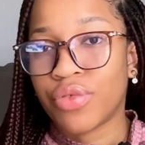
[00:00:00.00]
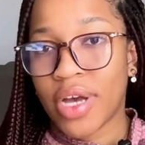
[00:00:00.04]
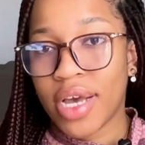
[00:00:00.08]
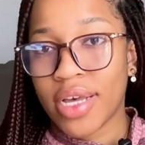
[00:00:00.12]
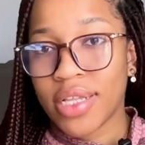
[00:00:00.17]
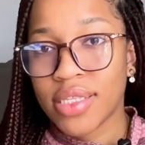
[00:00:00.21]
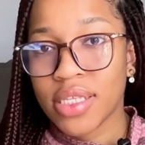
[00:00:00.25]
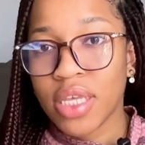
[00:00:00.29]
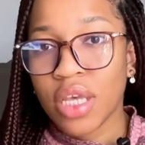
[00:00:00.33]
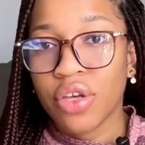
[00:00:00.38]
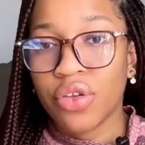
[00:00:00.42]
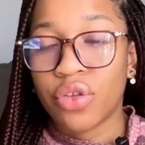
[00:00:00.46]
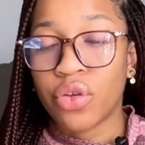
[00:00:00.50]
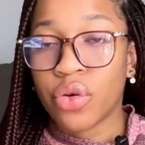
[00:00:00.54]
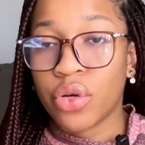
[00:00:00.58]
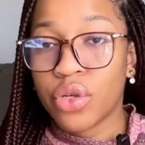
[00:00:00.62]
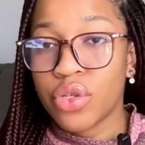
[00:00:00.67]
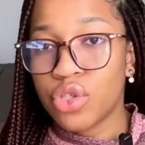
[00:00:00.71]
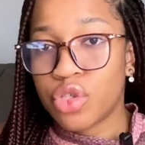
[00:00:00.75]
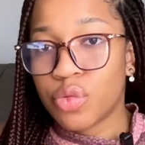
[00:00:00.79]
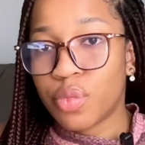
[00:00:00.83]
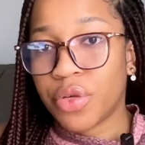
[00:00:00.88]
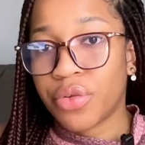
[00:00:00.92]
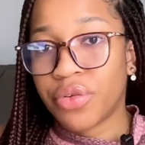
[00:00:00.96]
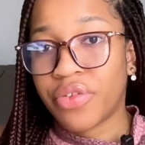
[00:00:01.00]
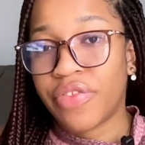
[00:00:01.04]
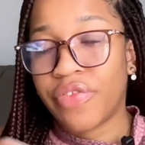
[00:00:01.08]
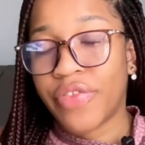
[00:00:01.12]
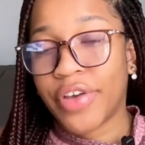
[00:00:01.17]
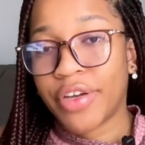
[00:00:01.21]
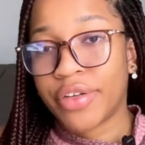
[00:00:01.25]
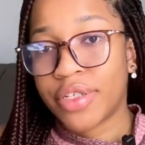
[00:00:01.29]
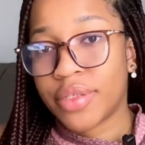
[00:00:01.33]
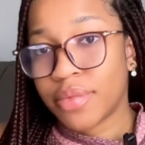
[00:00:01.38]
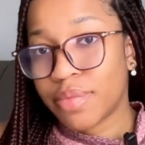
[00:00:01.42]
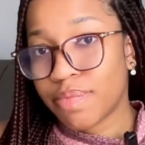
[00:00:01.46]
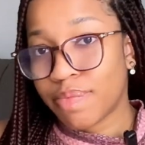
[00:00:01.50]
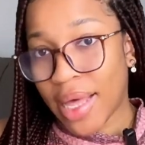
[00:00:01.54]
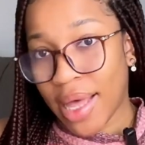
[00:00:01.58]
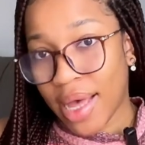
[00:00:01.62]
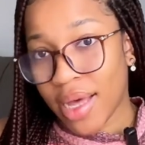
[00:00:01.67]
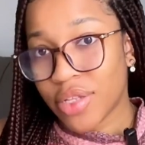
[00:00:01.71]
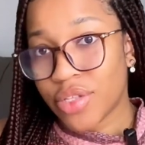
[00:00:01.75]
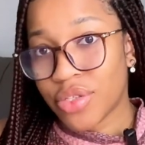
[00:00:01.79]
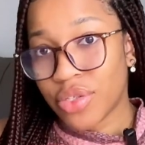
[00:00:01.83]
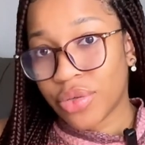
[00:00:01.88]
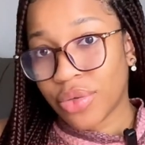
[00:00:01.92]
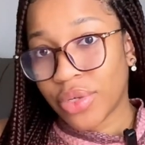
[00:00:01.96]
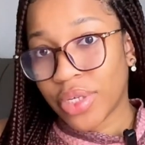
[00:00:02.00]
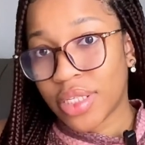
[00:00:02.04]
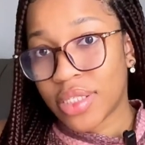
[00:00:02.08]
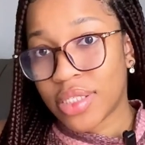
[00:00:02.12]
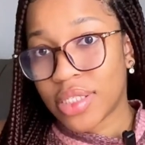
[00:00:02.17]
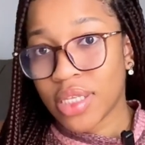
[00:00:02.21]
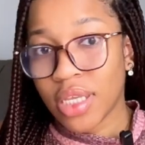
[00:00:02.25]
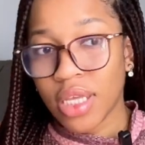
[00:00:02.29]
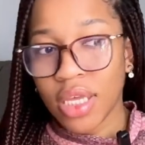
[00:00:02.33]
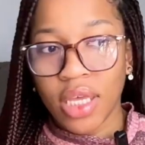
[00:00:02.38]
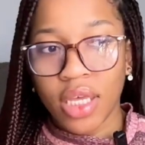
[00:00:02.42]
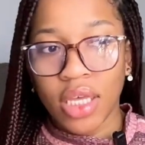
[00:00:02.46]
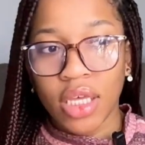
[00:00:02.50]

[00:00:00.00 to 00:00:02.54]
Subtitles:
write. You're going to be referring back to it.